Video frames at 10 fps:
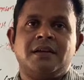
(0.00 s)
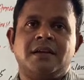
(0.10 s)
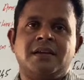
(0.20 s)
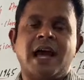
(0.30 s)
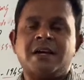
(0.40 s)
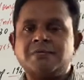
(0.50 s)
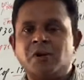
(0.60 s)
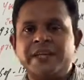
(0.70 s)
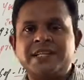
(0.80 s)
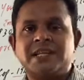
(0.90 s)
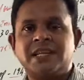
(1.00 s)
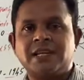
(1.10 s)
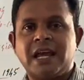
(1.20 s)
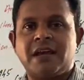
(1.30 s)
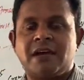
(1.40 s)
Yeah, good morning, children.
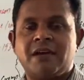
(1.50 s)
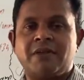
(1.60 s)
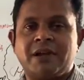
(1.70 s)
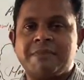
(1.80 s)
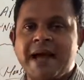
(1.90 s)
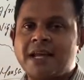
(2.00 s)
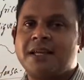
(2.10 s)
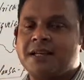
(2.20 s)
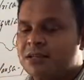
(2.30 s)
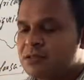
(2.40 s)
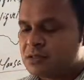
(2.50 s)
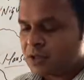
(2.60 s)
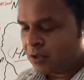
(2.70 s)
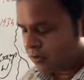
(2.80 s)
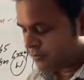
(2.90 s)
Welcome back.
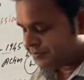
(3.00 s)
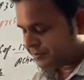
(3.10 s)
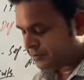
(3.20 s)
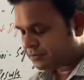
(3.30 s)
So,